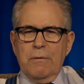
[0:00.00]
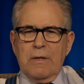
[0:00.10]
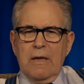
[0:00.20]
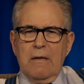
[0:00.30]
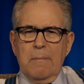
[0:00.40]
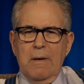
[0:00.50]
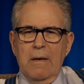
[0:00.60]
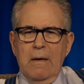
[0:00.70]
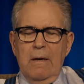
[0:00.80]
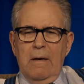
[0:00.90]
said to me,
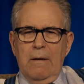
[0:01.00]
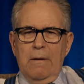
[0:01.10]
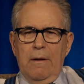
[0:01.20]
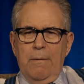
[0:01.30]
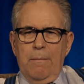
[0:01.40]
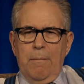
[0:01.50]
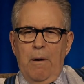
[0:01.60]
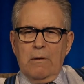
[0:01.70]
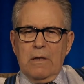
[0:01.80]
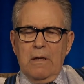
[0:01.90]
uh,
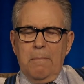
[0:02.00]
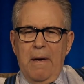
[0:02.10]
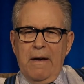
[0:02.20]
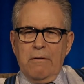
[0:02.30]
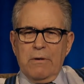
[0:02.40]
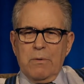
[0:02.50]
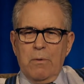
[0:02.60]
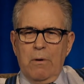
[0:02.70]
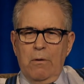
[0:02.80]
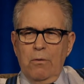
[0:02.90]
most of the bankers
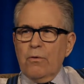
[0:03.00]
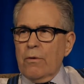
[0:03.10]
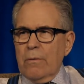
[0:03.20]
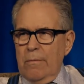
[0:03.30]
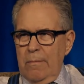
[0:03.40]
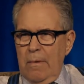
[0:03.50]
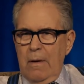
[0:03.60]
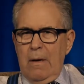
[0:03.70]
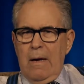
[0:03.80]
were older. That's right.